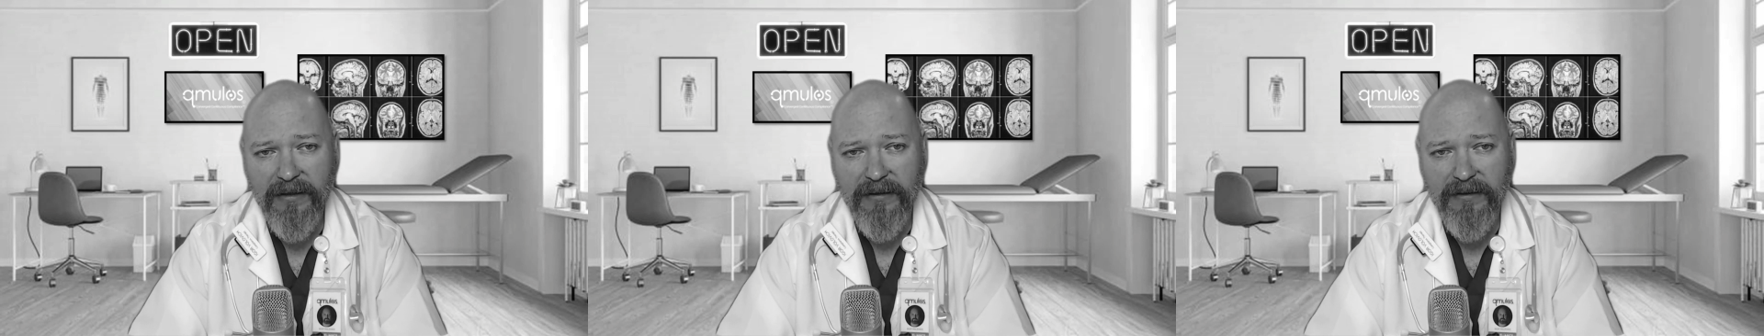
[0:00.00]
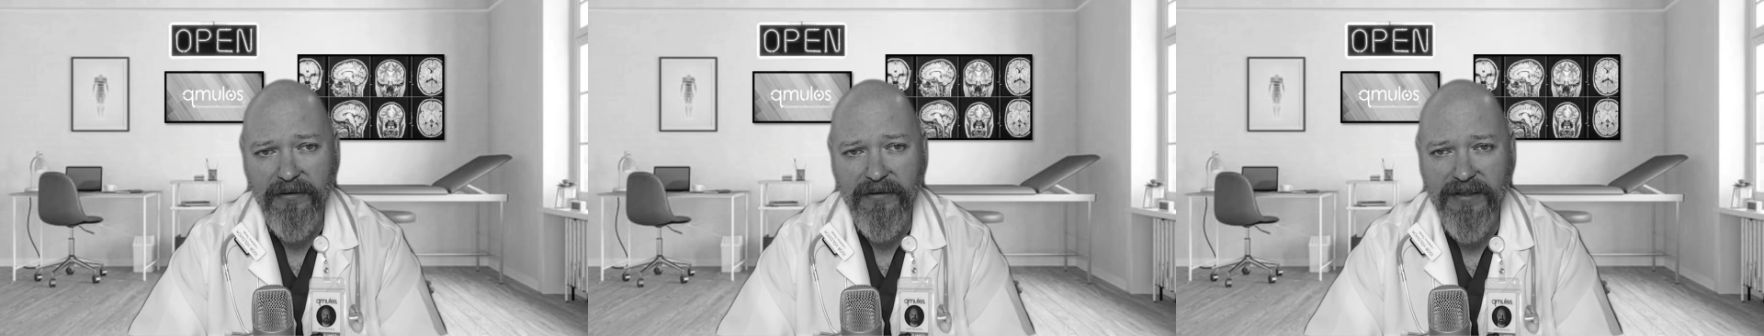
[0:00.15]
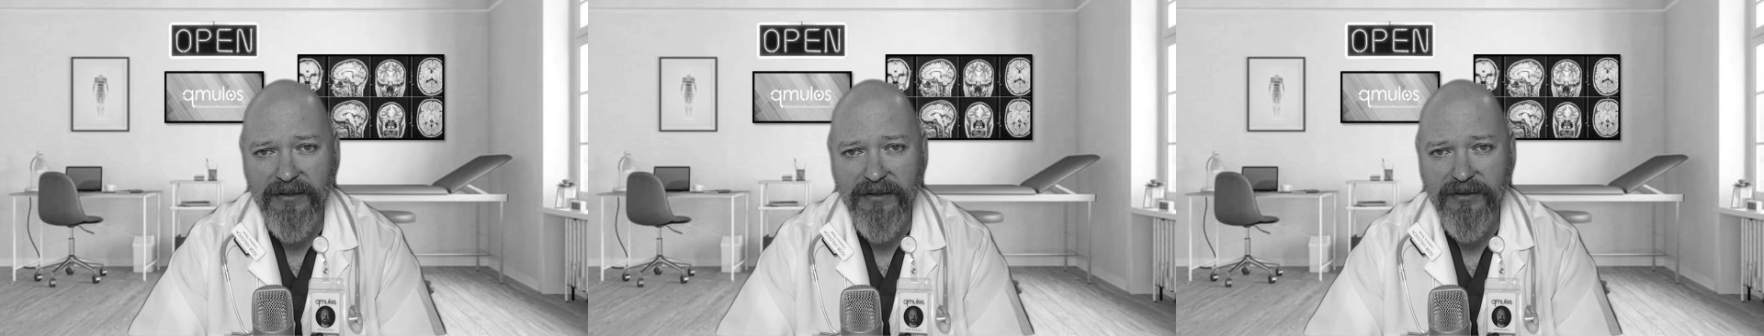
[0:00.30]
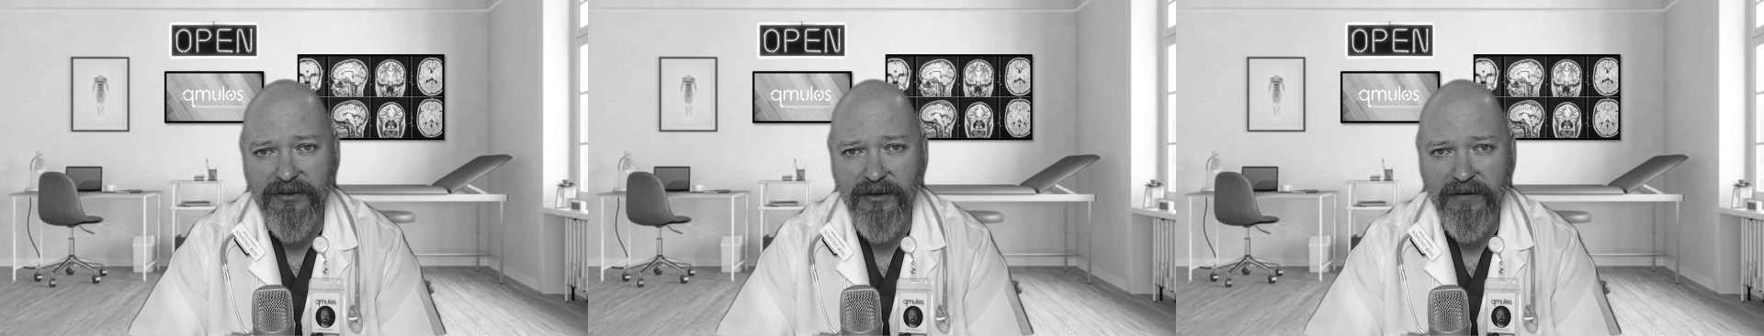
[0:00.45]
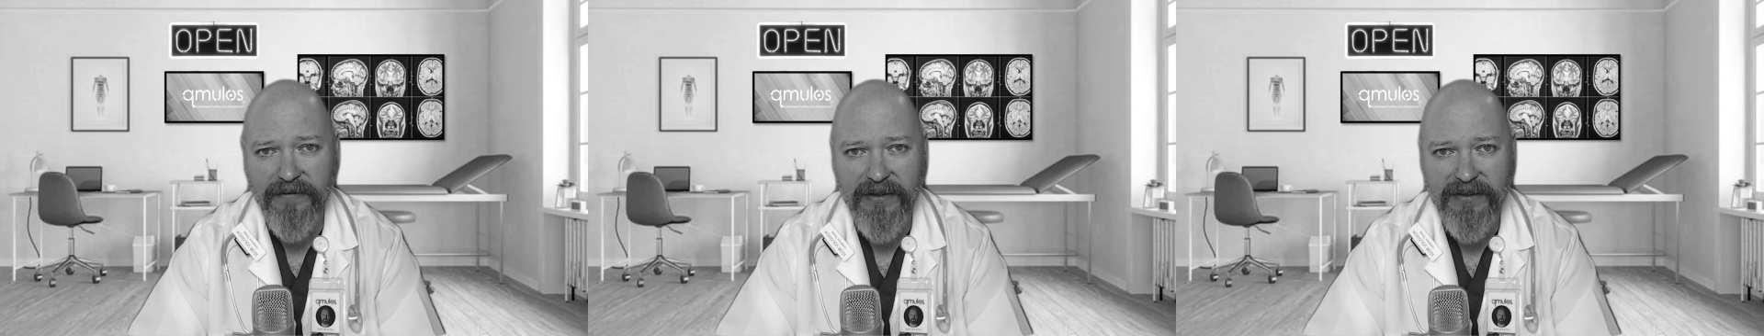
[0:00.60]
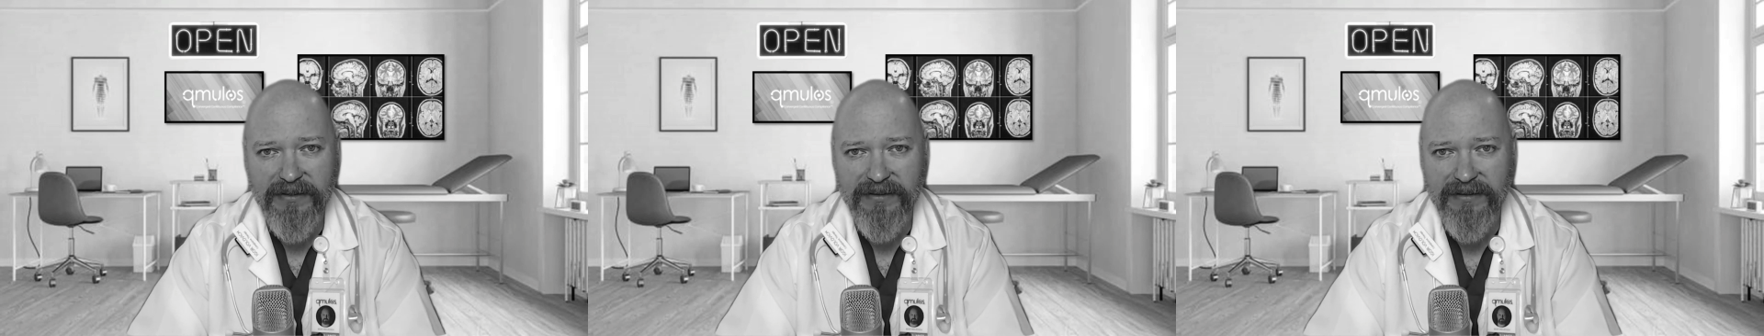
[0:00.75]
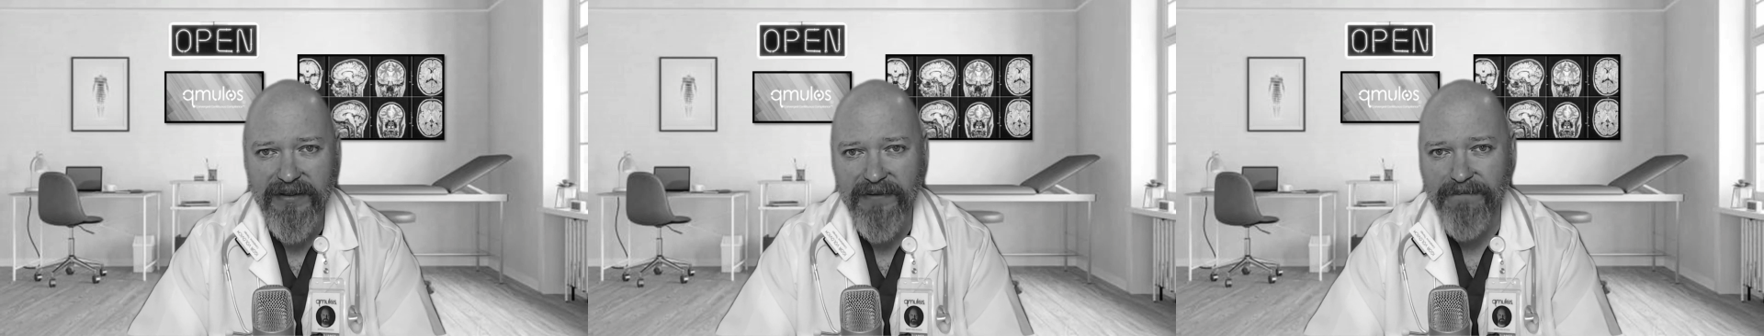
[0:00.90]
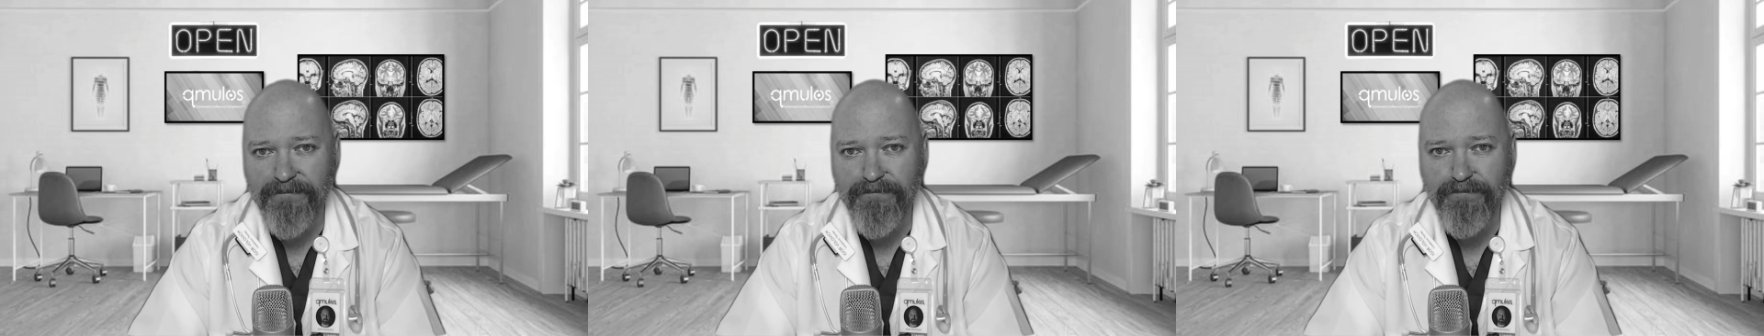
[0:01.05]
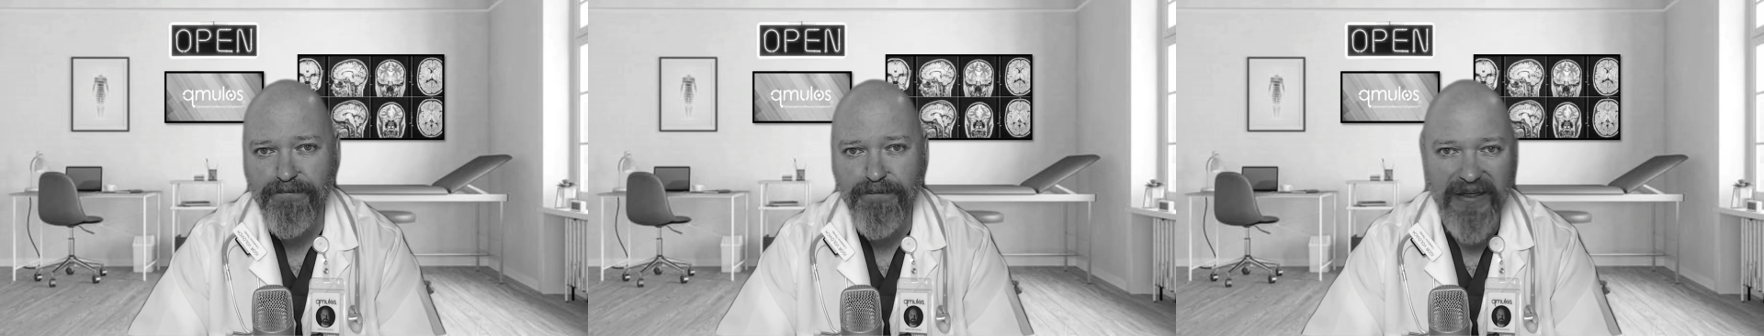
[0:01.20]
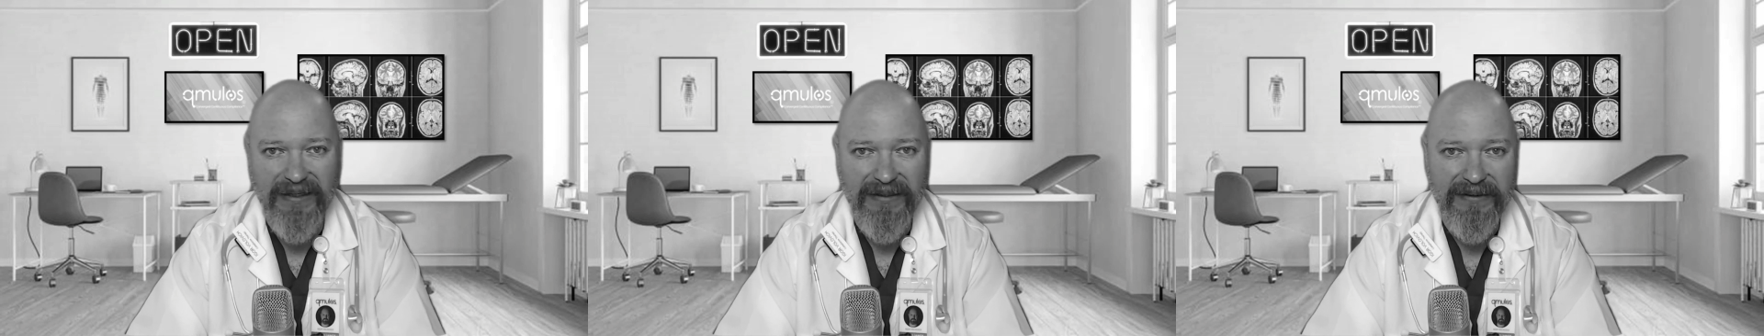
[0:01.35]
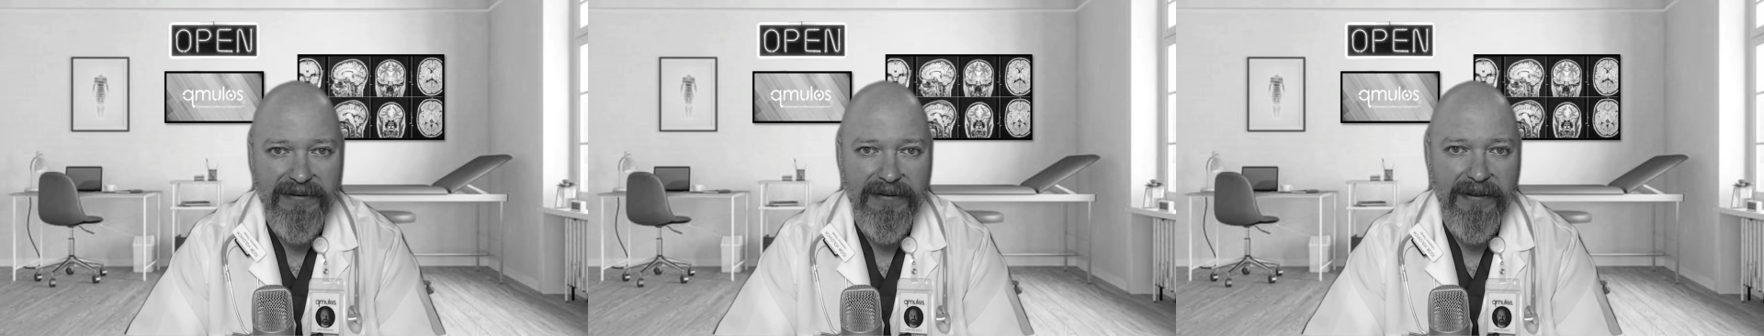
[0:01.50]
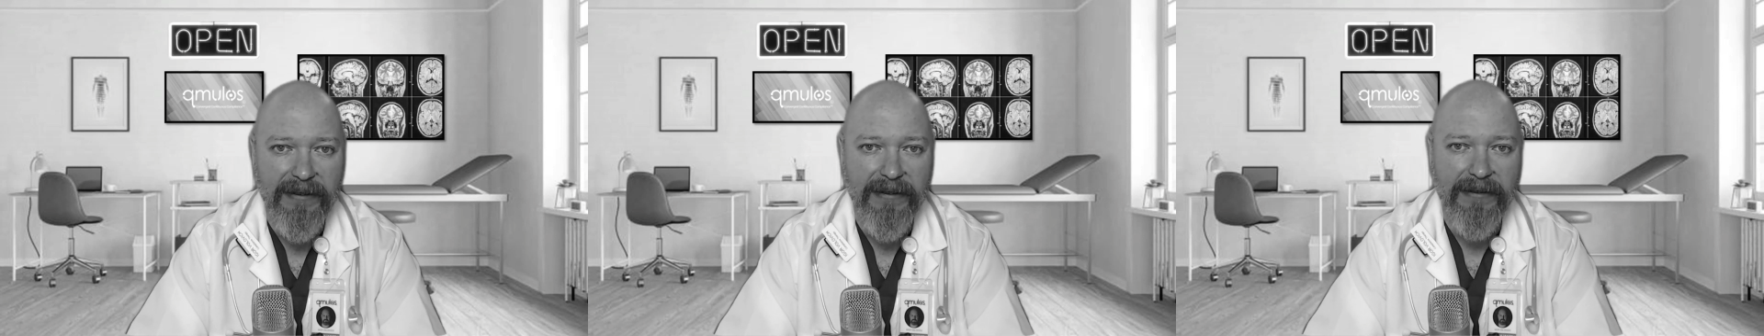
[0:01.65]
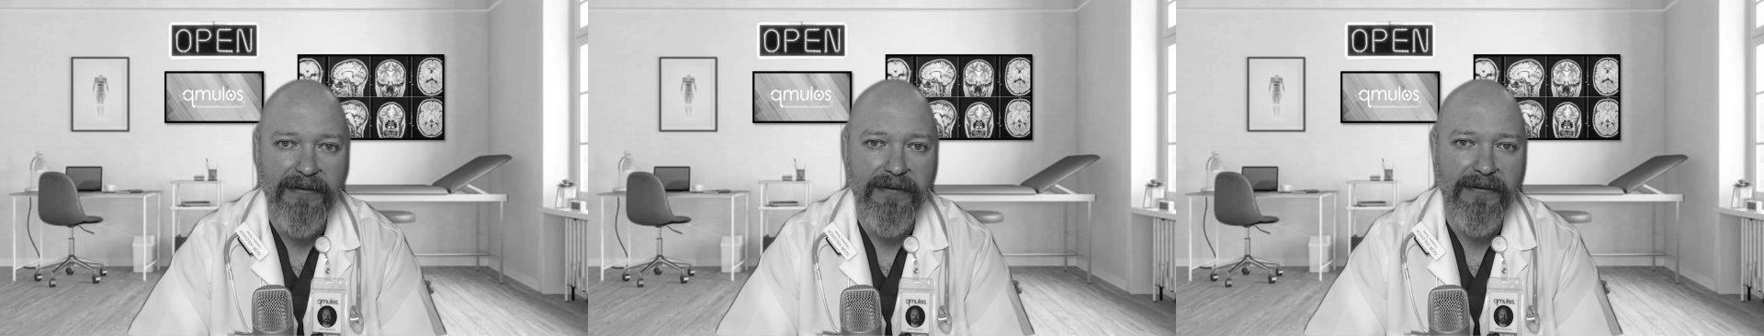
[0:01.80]
There's a sort of this
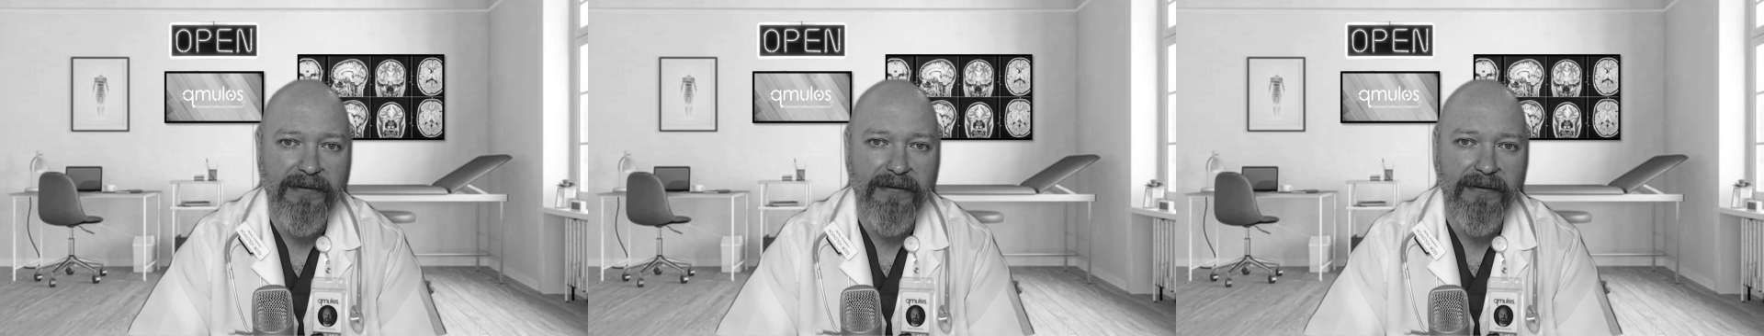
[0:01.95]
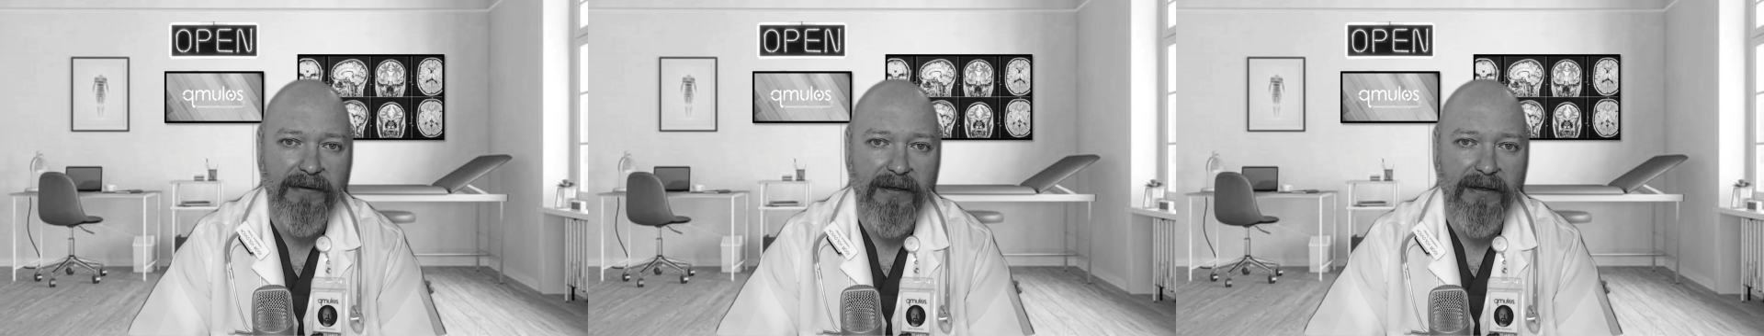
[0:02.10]
built-in